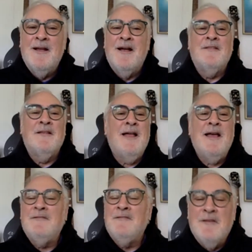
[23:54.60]
The
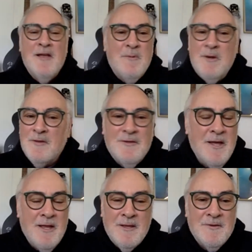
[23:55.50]
last thing I want to
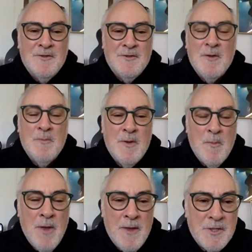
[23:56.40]
sell is to
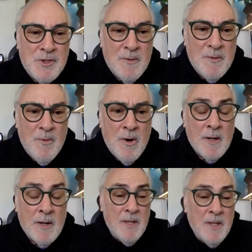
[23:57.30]
play the German
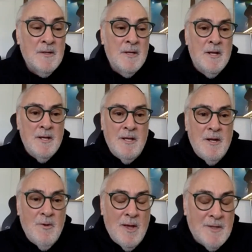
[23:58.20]
market because,
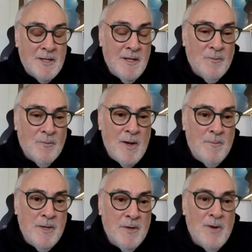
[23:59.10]
as a kid
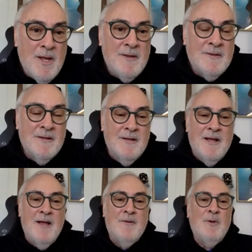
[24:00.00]
being raised,
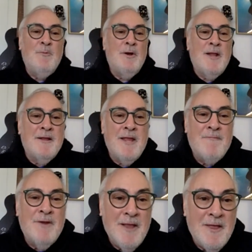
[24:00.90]
we weren't allowed to have
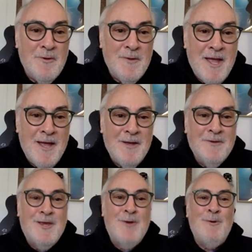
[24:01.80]
any leather in the house.